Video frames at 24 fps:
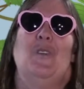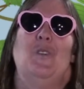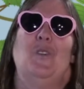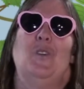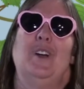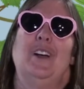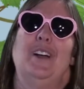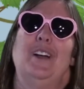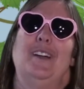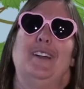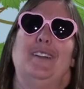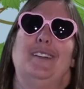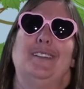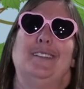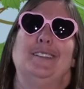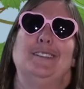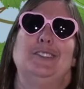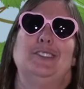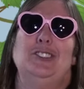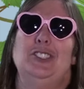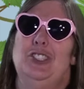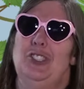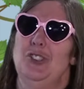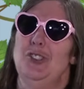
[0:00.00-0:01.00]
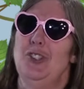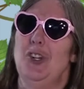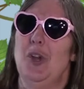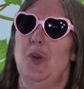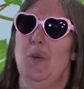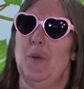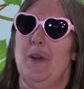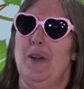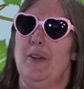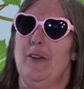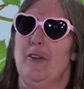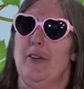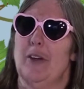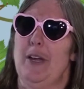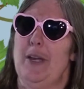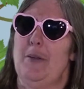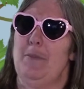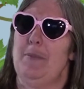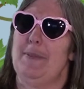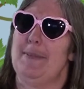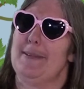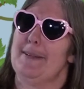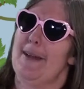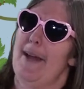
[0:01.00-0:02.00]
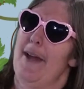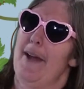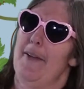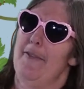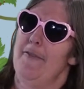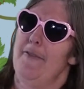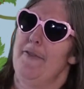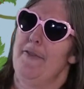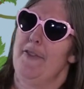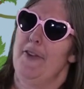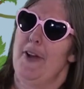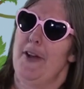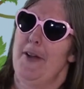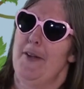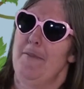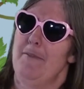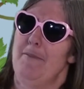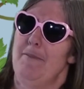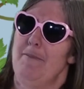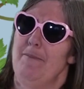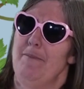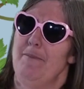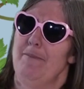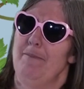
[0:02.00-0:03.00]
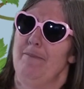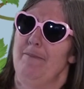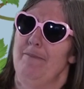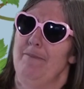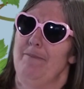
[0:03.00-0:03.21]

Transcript: Well, do you know where grapes come from?